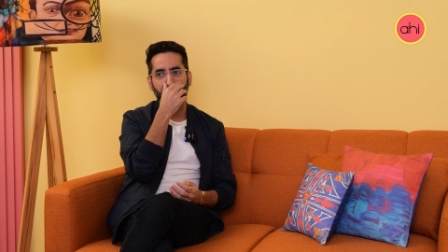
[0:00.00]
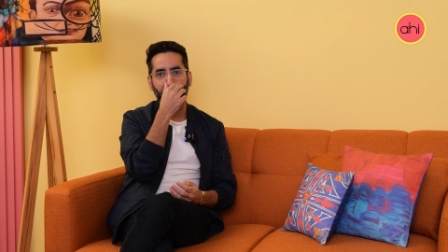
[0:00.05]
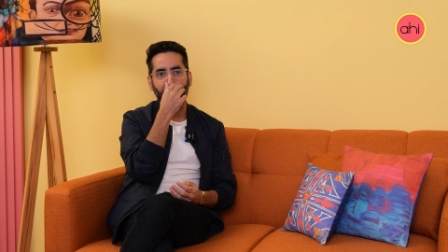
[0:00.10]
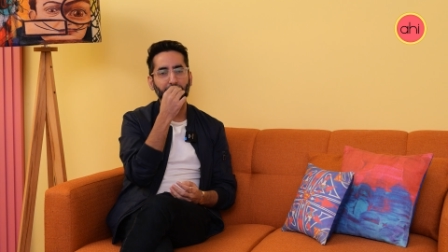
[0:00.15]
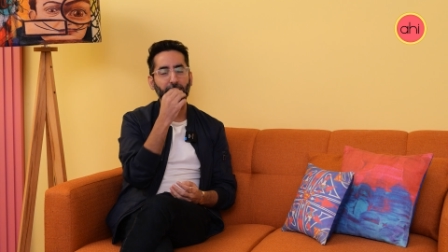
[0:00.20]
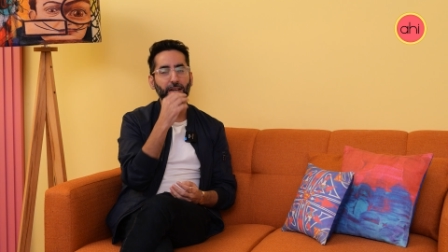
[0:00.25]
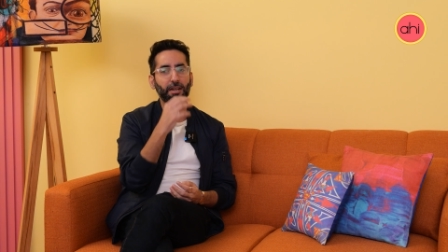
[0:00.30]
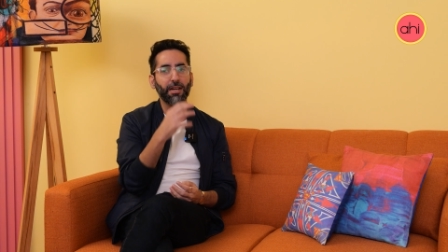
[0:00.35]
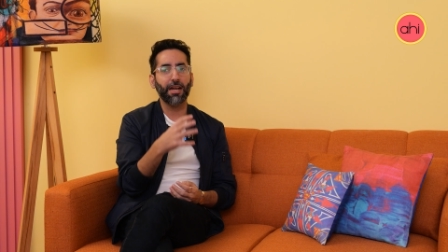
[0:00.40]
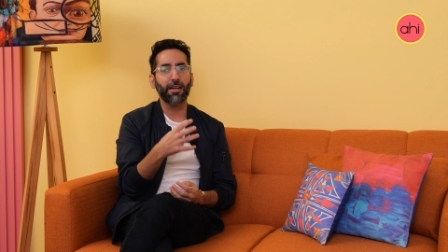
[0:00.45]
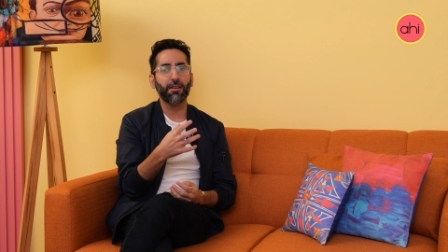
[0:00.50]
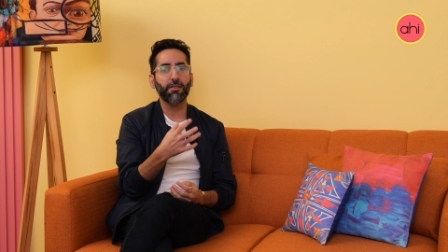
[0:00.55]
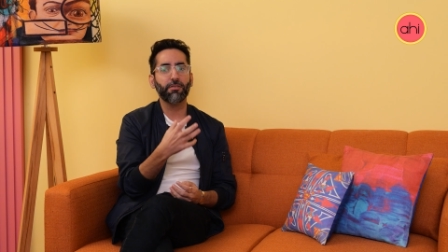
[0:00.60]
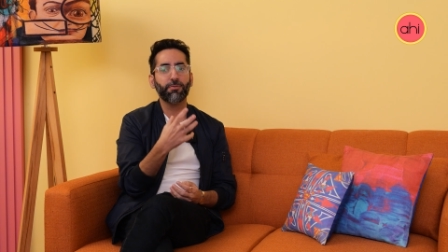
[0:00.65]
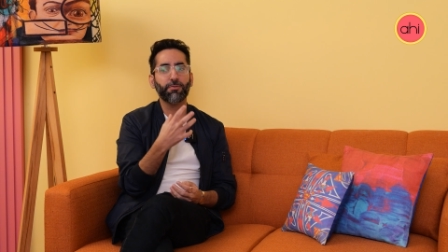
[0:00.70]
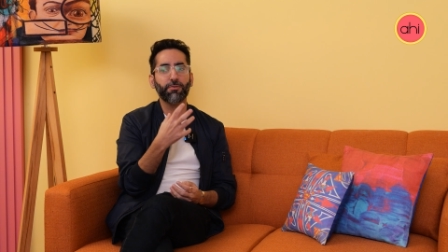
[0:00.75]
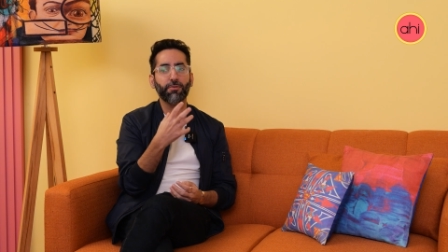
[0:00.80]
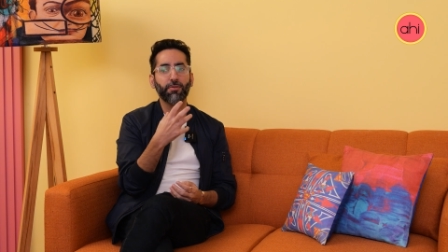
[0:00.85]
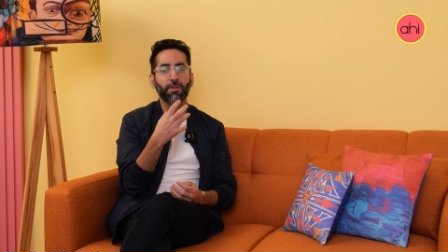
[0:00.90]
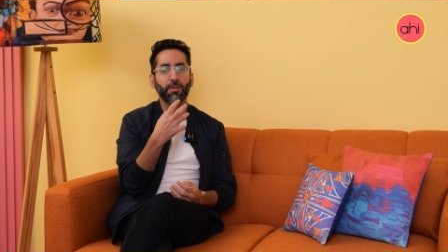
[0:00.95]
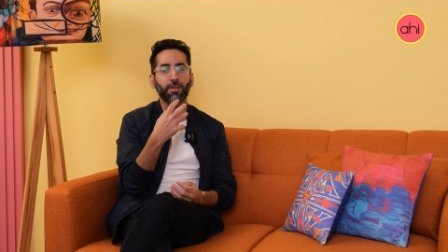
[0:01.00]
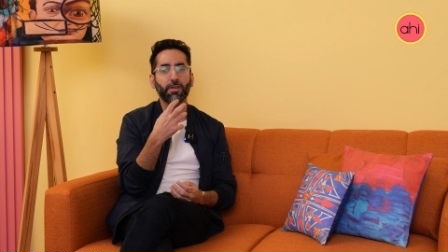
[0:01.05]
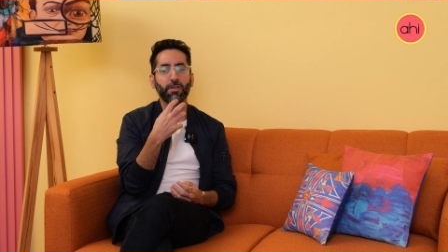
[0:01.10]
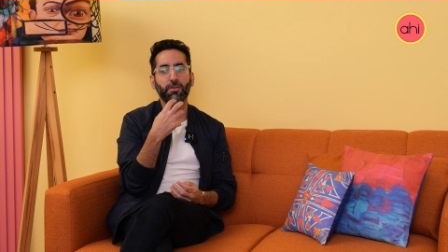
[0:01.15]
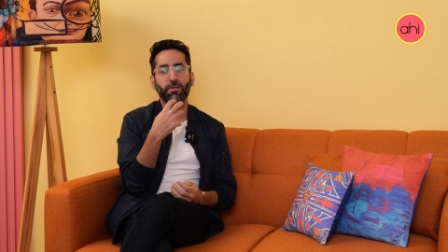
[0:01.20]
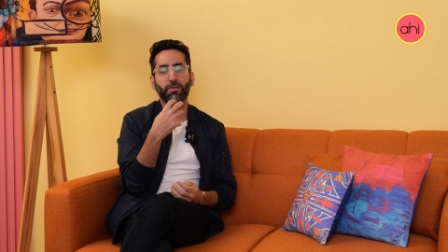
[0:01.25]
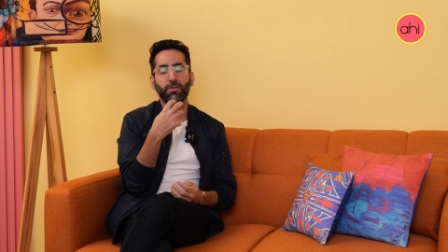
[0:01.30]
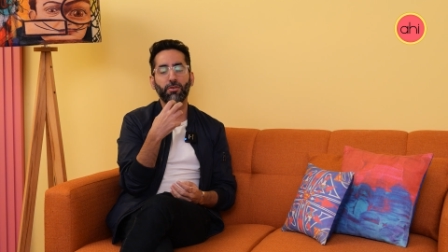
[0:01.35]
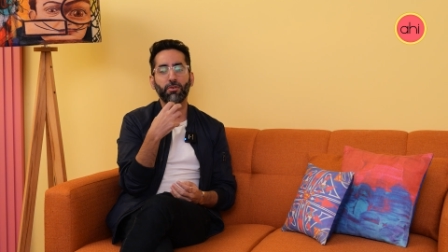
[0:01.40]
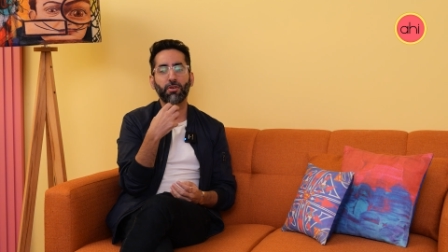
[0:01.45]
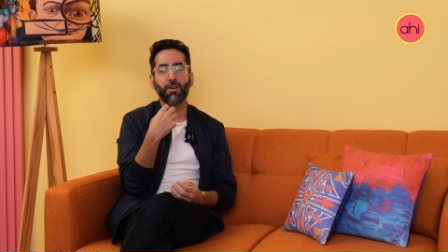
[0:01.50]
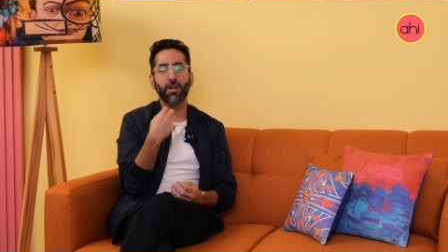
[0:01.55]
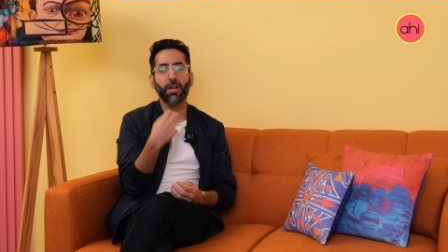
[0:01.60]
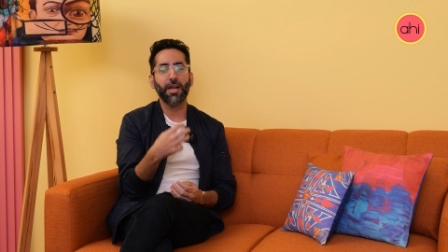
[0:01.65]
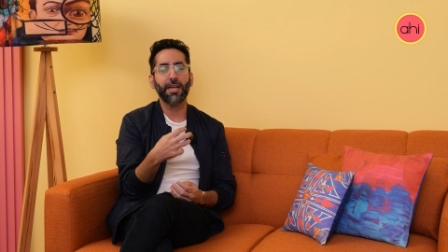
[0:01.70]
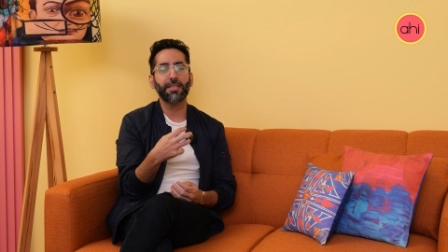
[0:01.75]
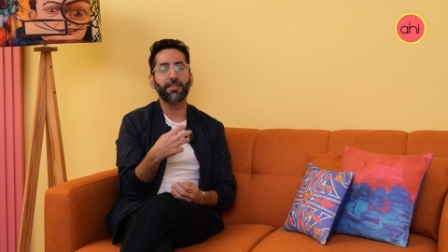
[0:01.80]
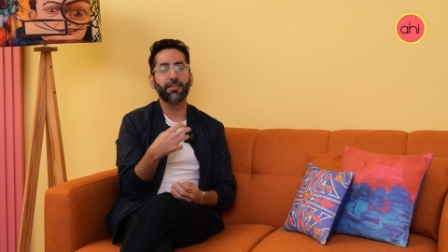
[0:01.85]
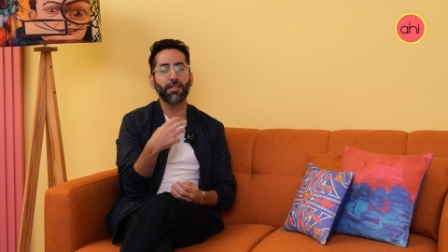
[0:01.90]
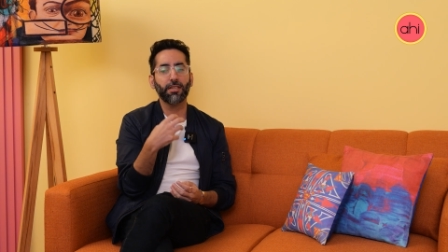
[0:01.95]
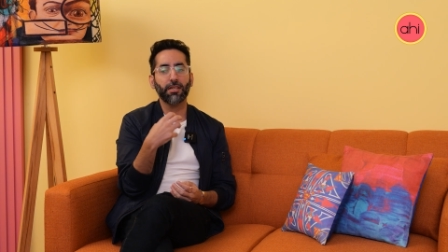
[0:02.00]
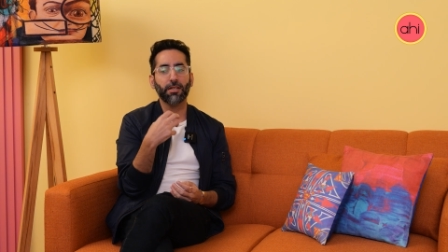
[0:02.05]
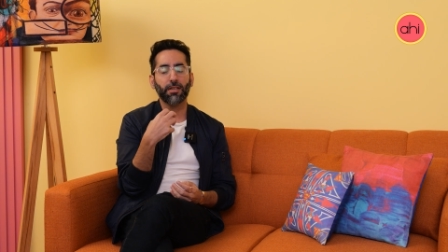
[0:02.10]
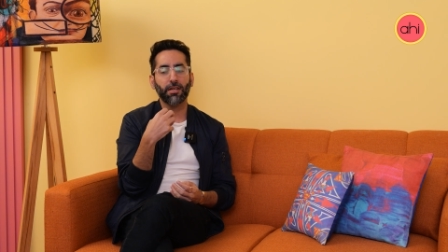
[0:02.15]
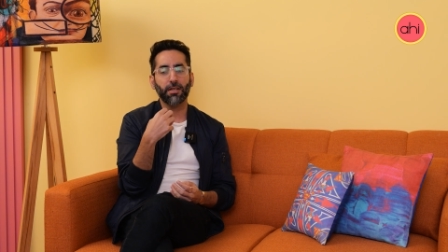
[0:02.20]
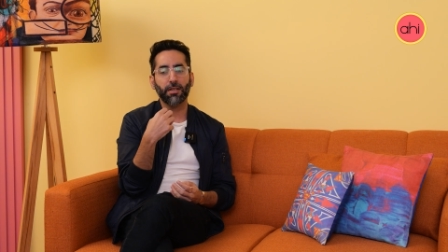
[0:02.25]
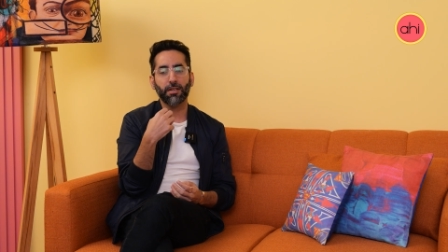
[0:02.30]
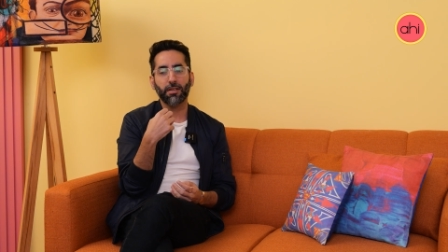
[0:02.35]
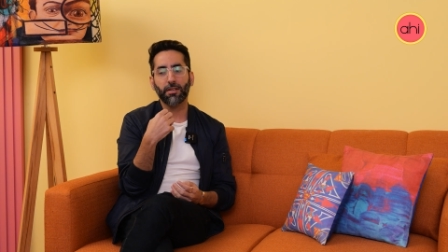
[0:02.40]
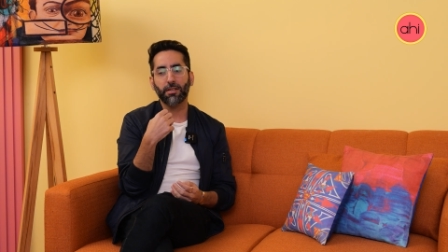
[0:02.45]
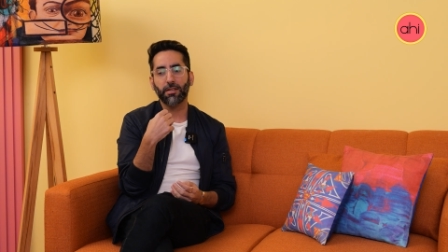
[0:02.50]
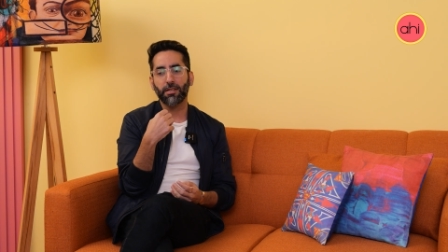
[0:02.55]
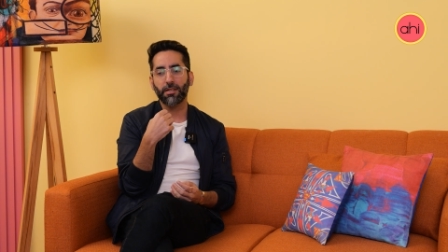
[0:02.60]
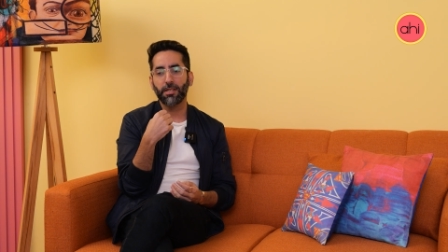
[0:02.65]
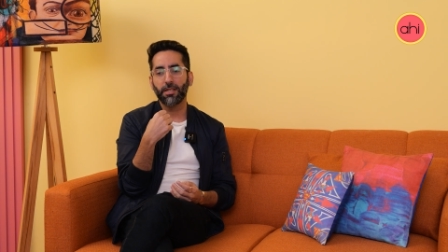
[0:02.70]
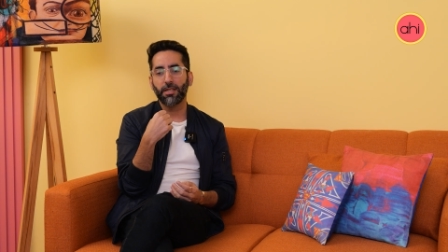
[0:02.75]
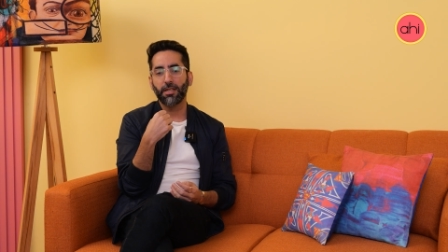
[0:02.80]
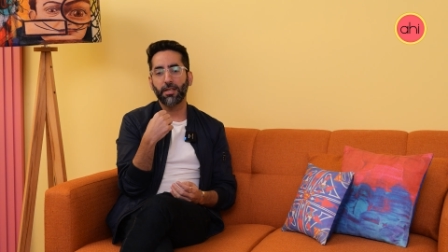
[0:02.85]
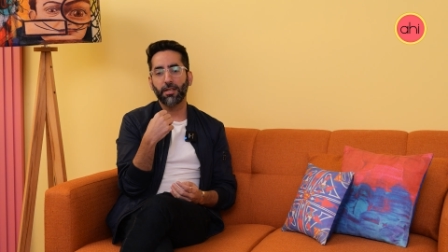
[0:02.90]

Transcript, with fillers: that and kind of utilizing a